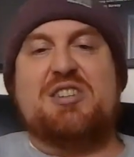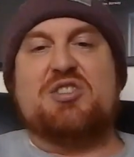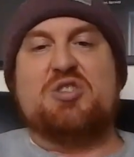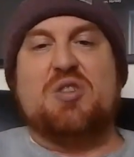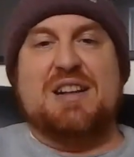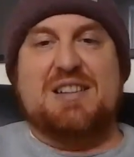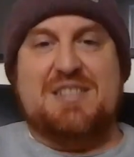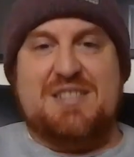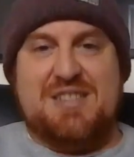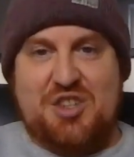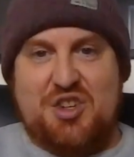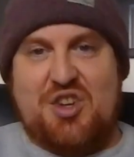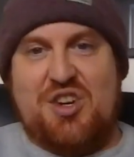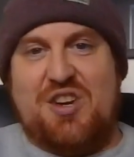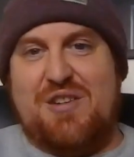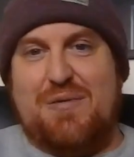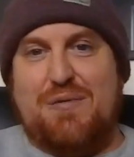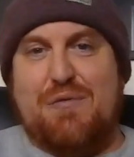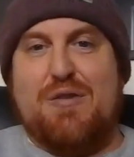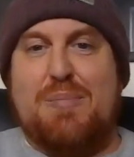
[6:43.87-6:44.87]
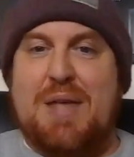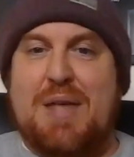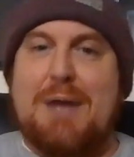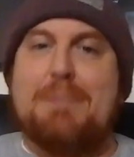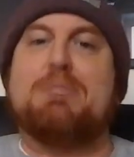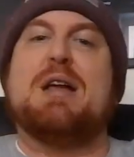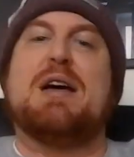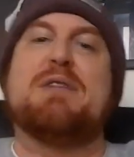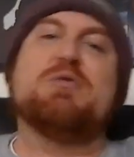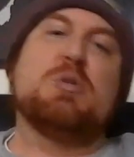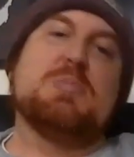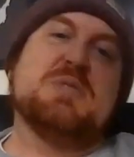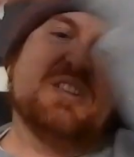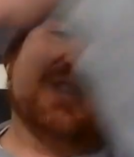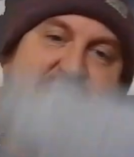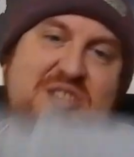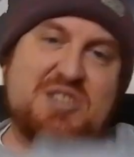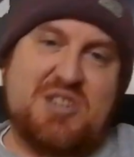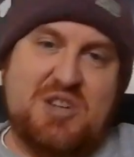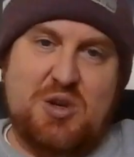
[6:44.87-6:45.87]
to transition from that
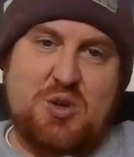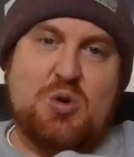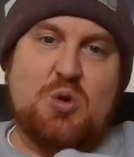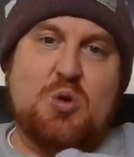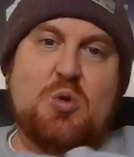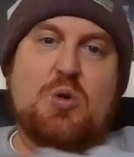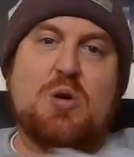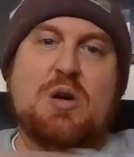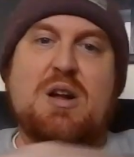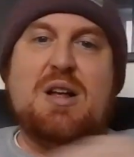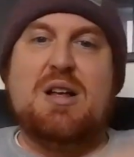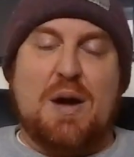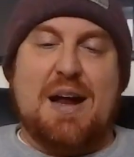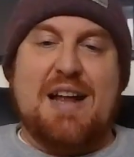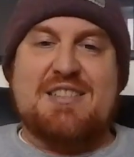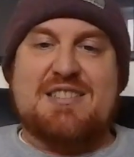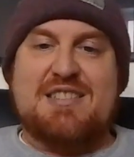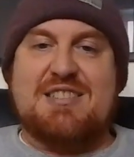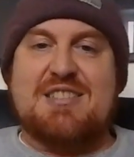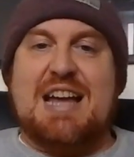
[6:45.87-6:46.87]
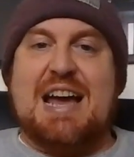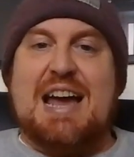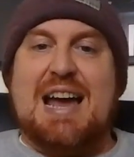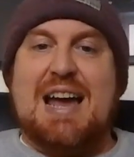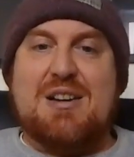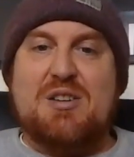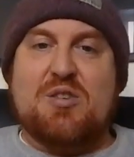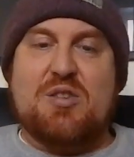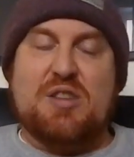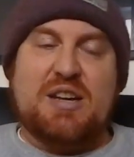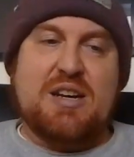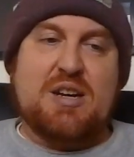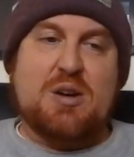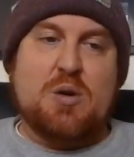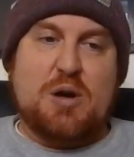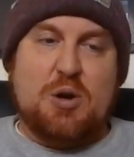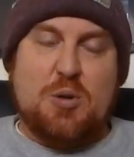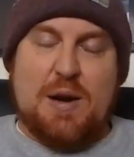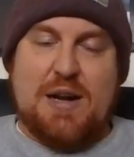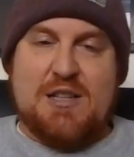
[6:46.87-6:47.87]
platform to this new grant stack or
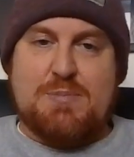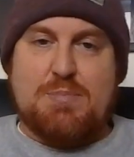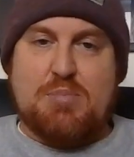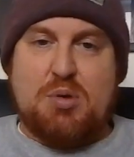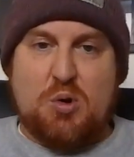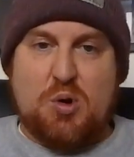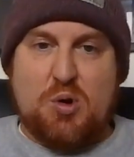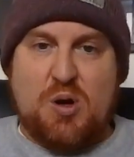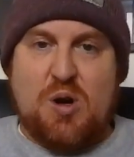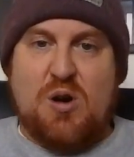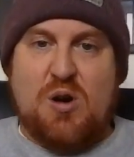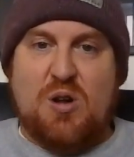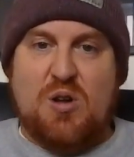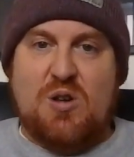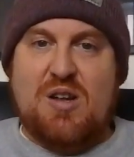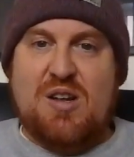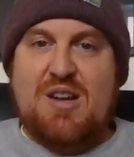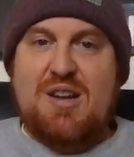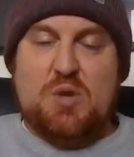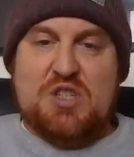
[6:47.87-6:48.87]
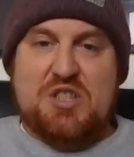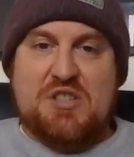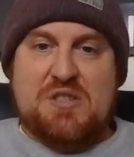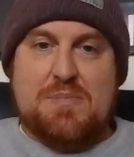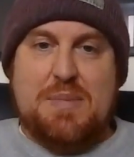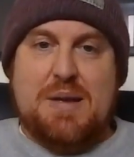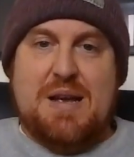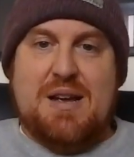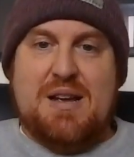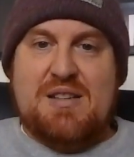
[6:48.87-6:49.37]
the Gitcoin grants protocol, which is,